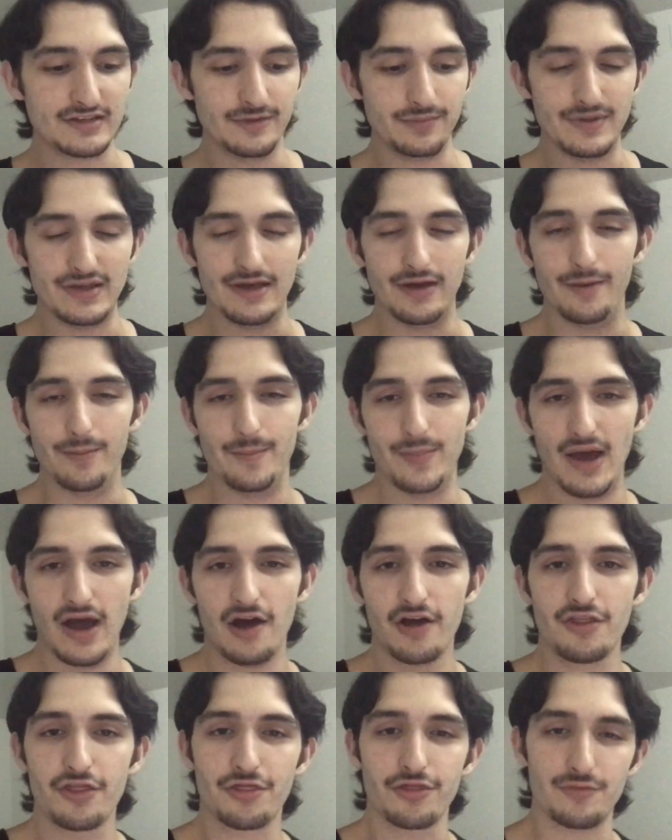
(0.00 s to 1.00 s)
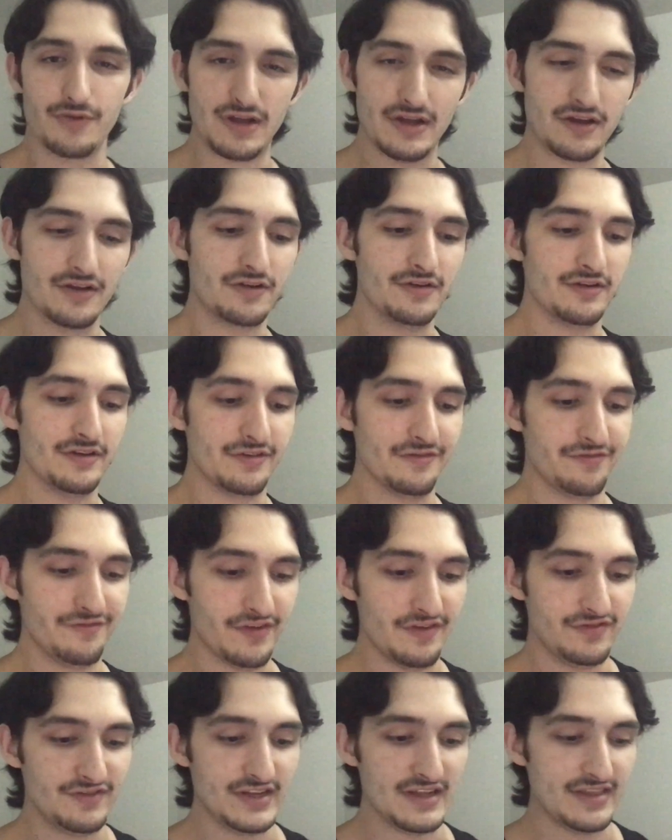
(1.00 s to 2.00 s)
to be about
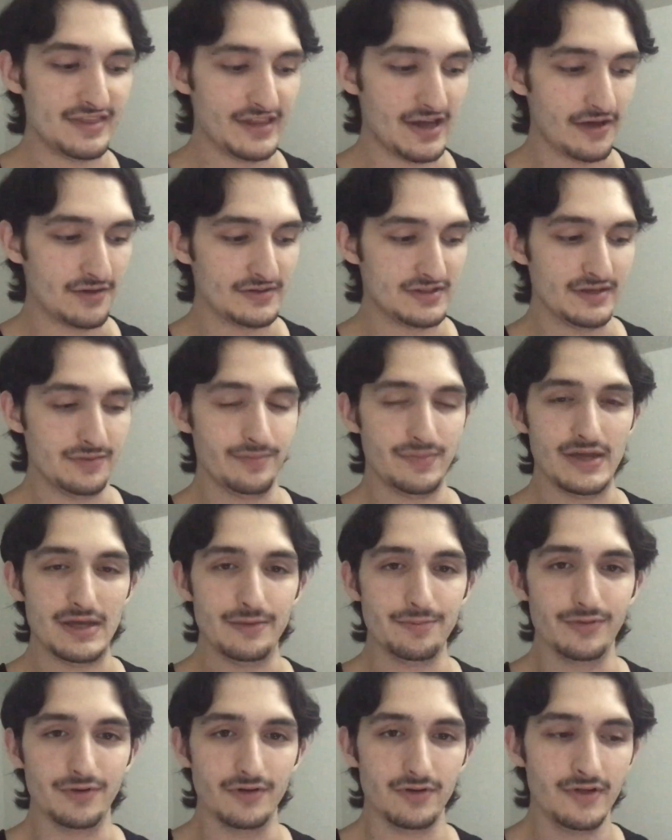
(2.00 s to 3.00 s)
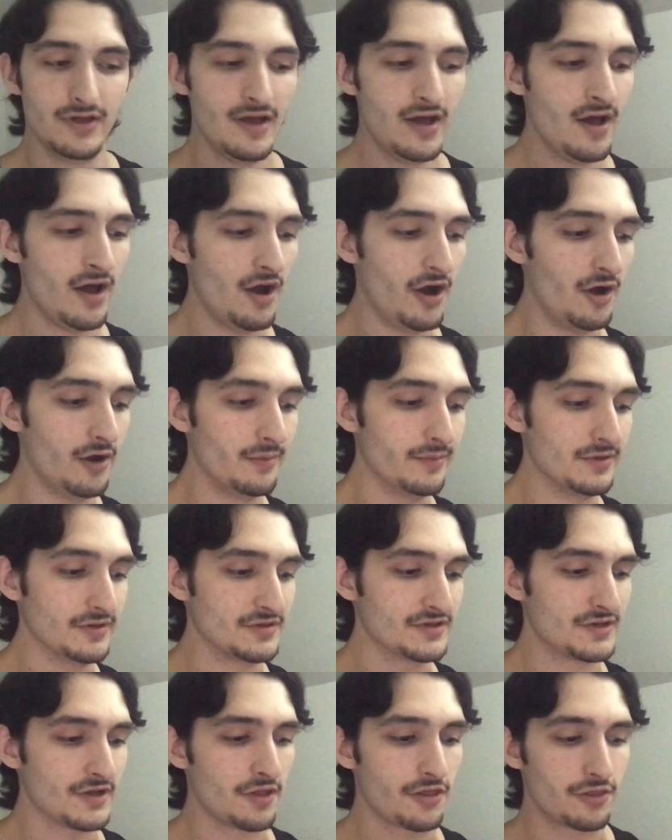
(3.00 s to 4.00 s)
350,000 people,
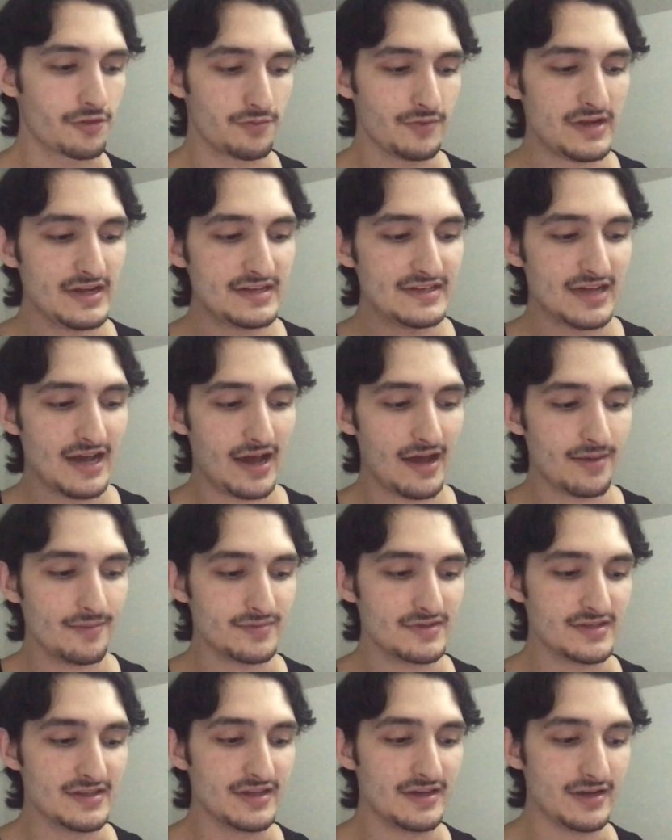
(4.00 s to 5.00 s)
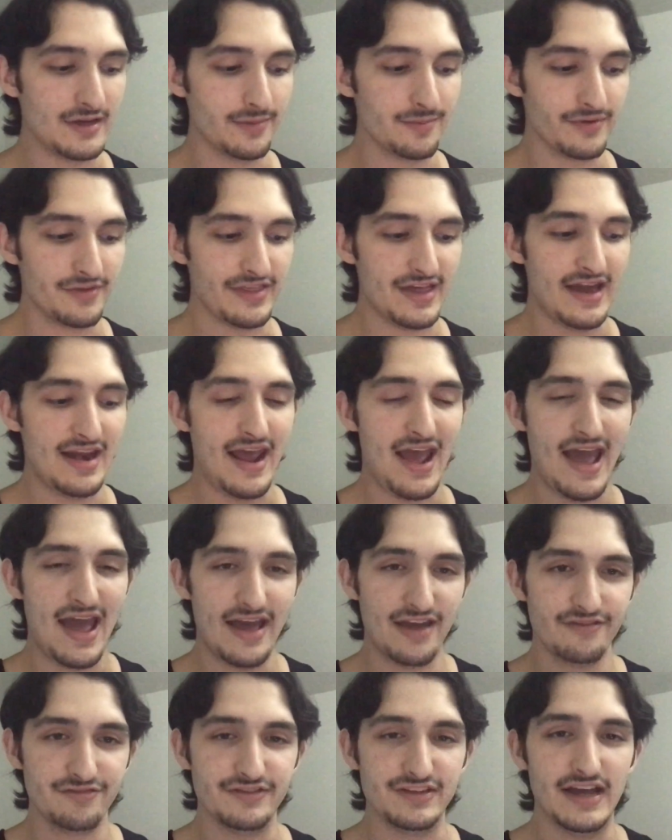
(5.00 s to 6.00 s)
almost 3 times the number that
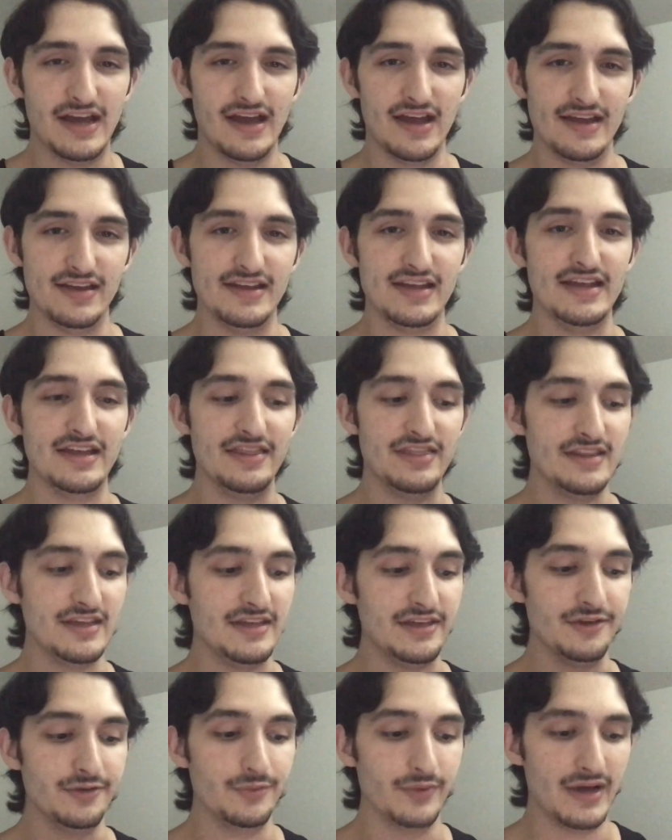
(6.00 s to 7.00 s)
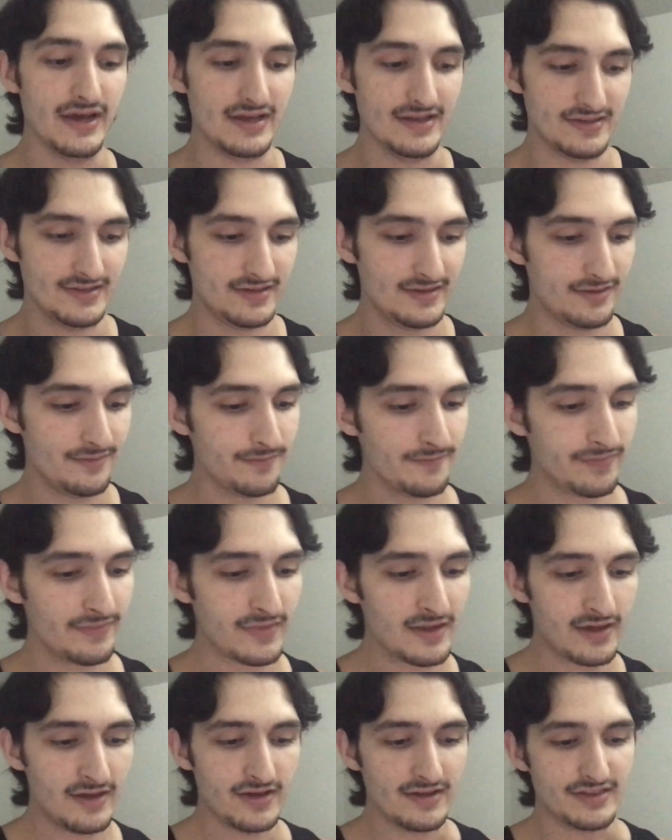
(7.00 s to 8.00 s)
have died in the US.
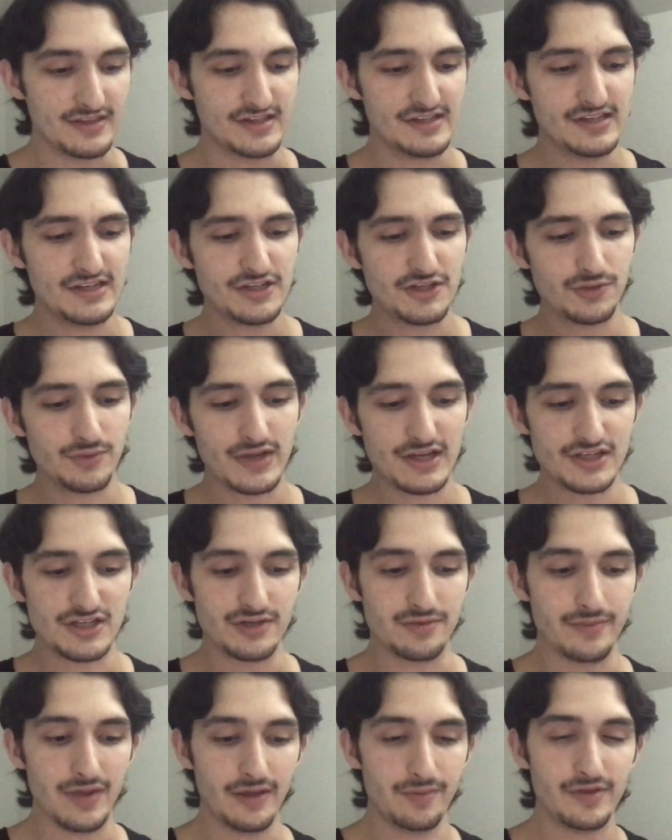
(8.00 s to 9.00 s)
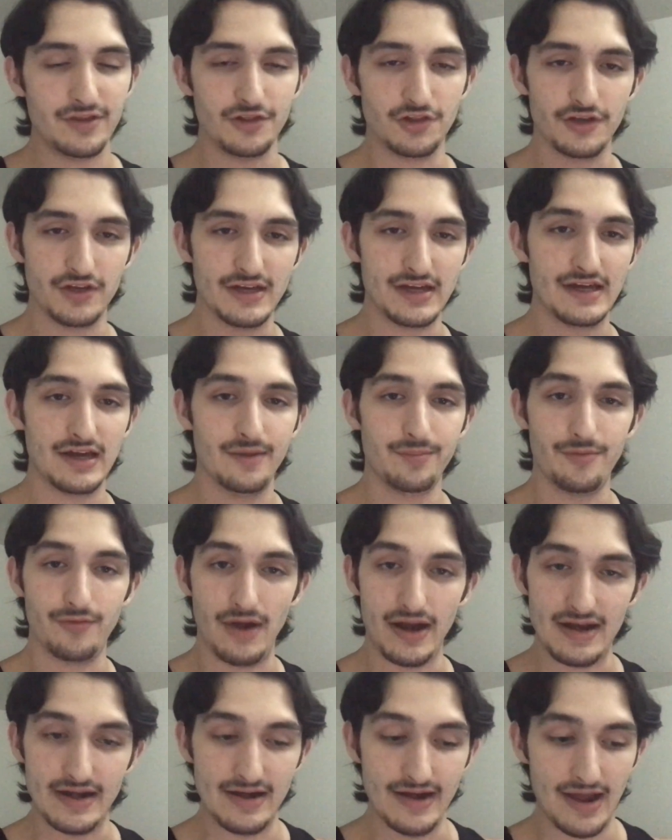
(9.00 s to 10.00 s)
The situation may be looking up
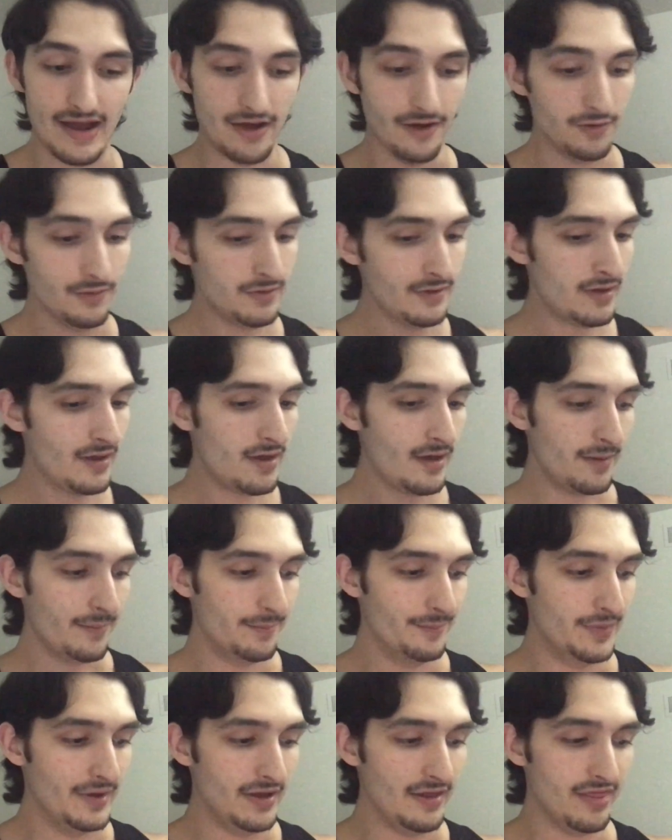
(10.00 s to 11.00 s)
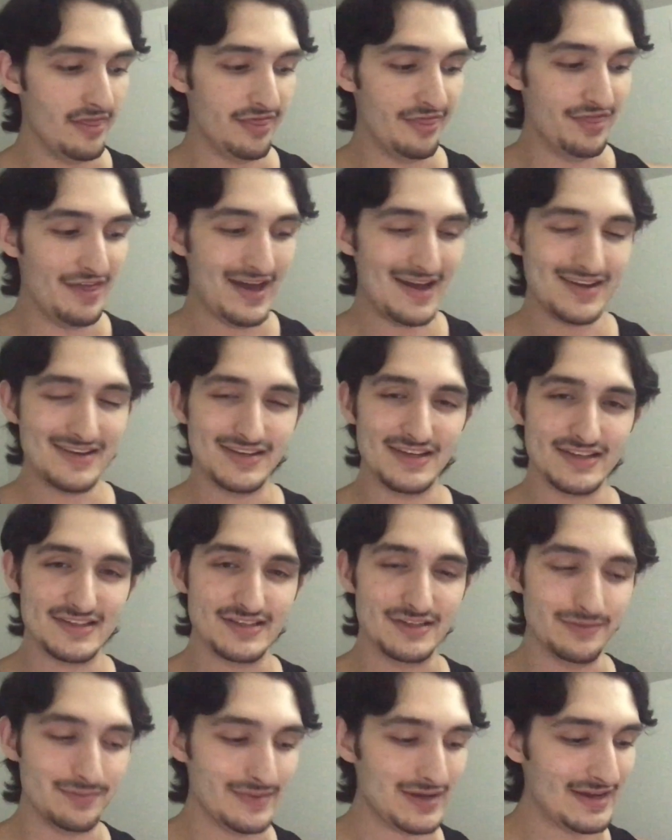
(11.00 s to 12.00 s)
right now, but that
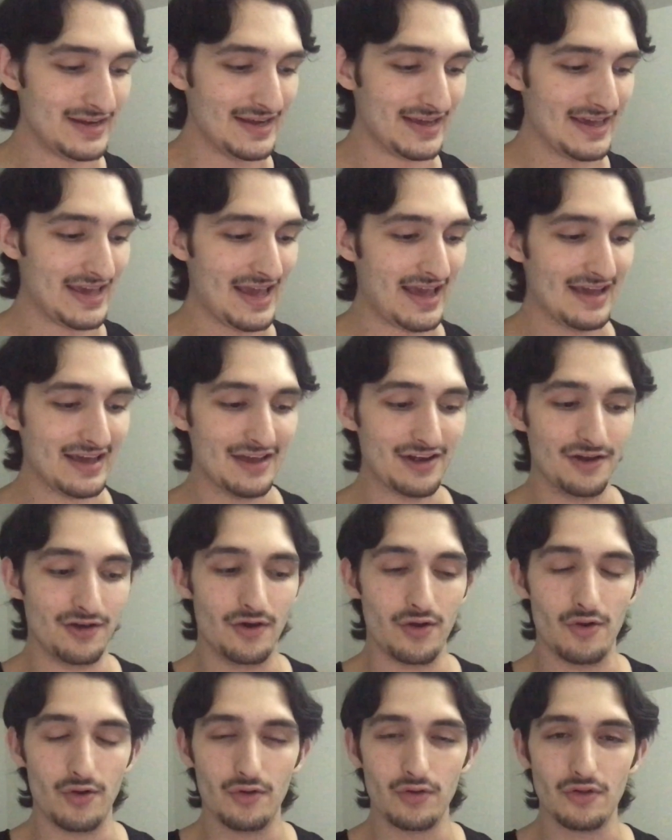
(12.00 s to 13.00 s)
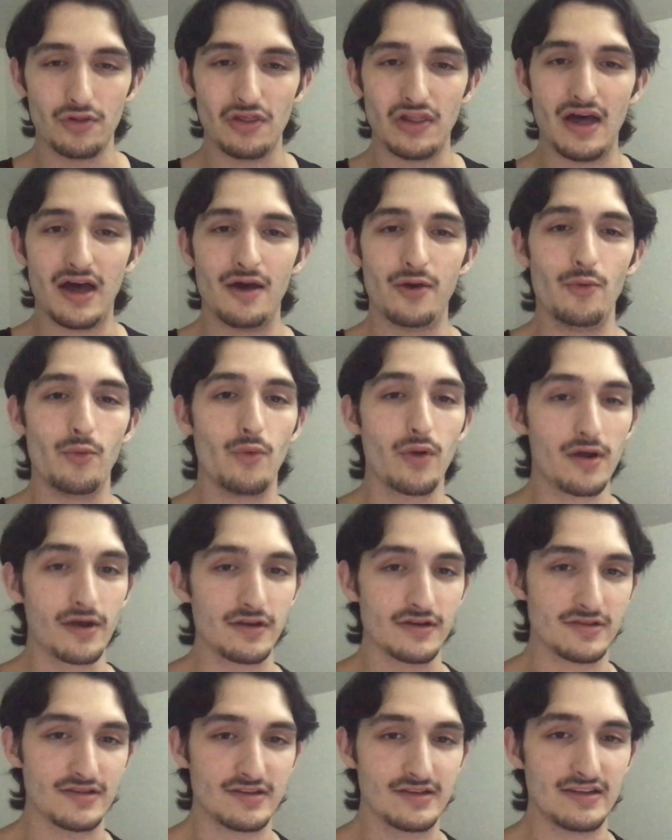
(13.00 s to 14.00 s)
doesn't mean it can't get a whole lot
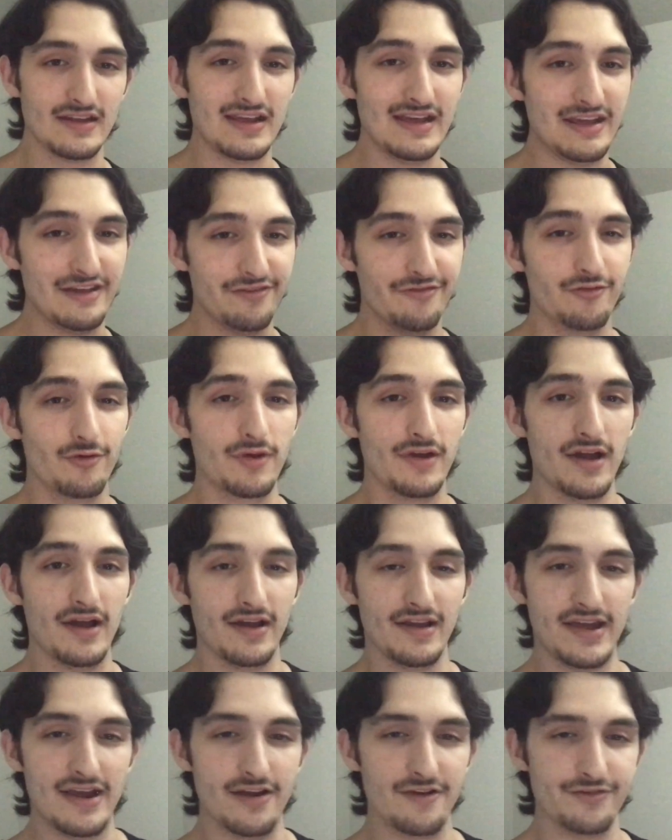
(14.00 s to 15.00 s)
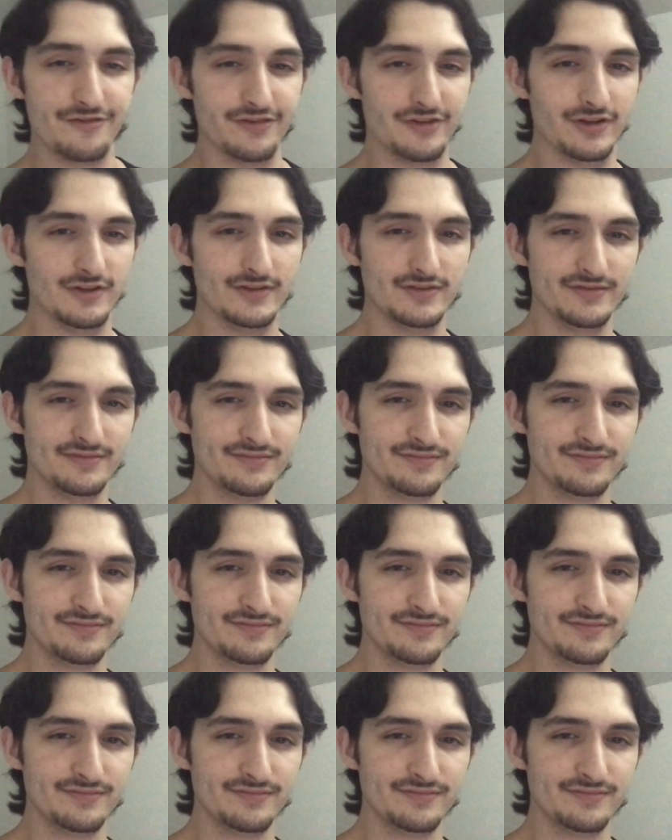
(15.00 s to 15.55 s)
worse if we're not careful.